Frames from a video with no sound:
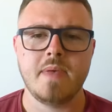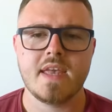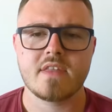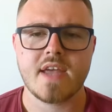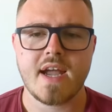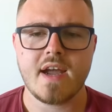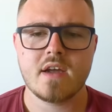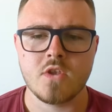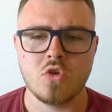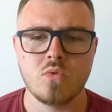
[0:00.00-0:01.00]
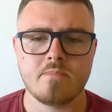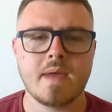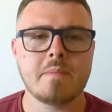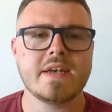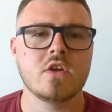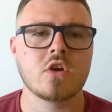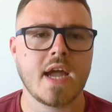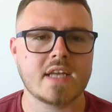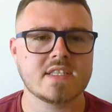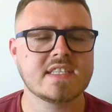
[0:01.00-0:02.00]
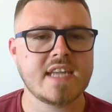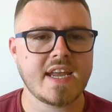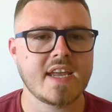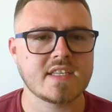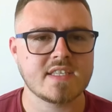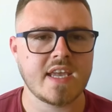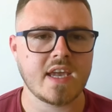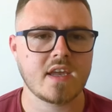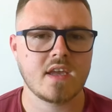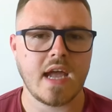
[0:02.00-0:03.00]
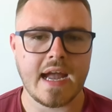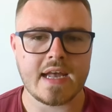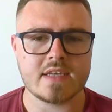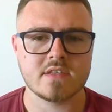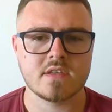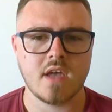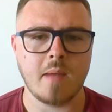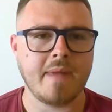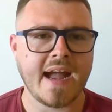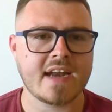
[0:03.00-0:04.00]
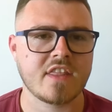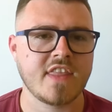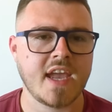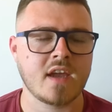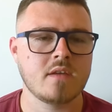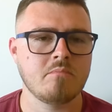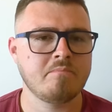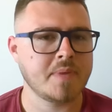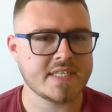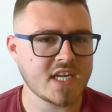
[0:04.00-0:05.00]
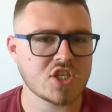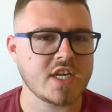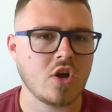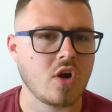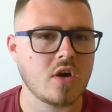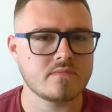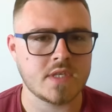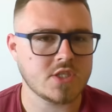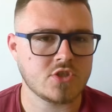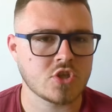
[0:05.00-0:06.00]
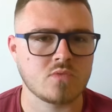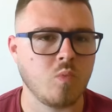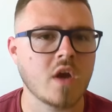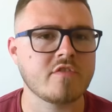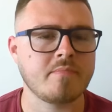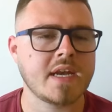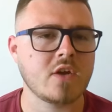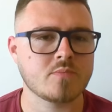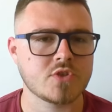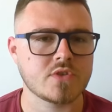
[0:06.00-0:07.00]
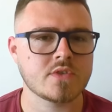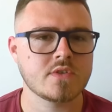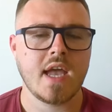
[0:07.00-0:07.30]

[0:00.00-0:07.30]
being that you would maybe look at staying sick as a bad thing, but it's actually not. It's just one of many options.